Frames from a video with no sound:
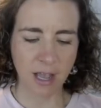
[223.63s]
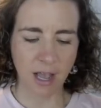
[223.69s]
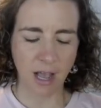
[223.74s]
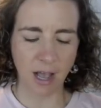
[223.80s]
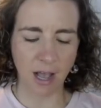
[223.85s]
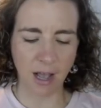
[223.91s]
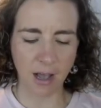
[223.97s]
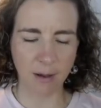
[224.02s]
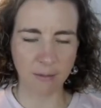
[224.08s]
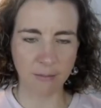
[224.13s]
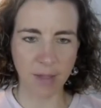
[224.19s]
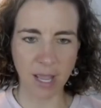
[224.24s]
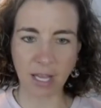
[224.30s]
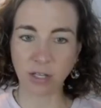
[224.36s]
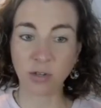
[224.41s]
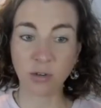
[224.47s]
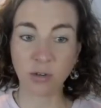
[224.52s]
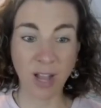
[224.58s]
Um,
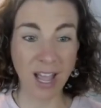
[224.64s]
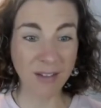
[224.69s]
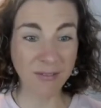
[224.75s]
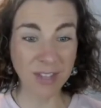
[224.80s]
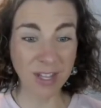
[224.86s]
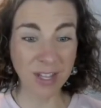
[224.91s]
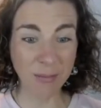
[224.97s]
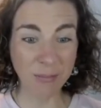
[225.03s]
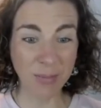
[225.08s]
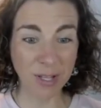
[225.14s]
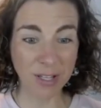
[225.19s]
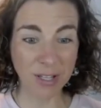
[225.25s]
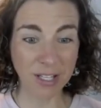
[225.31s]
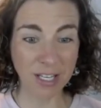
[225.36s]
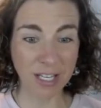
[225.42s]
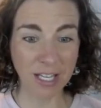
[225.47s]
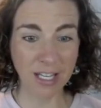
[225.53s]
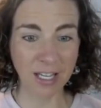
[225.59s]
and you have the
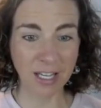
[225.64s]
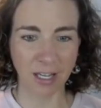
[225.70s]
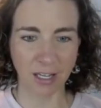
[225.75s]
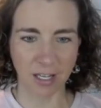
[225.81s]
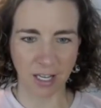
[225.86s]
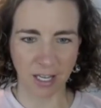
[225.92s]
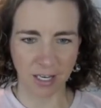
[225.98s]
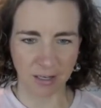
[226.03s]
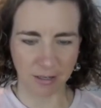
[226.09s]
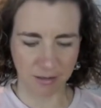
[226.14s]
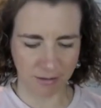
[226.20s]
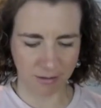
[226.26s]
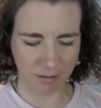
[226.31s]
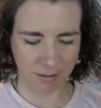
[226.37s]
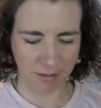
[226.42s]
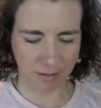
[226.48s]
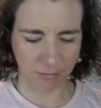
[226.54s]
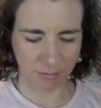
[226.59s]
ability, again,
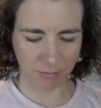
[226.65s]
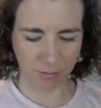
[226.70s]
um,